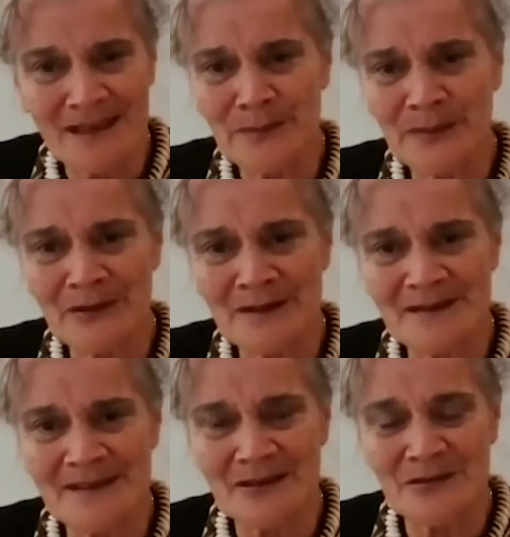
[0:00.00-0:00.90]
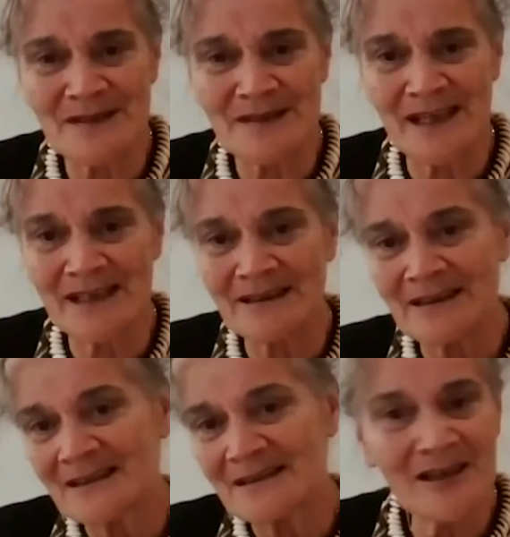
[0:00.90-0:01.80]
Are parents still saying,
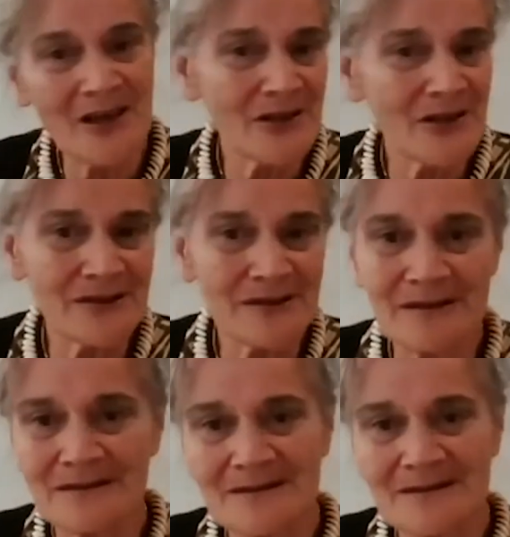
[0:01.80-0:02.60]
no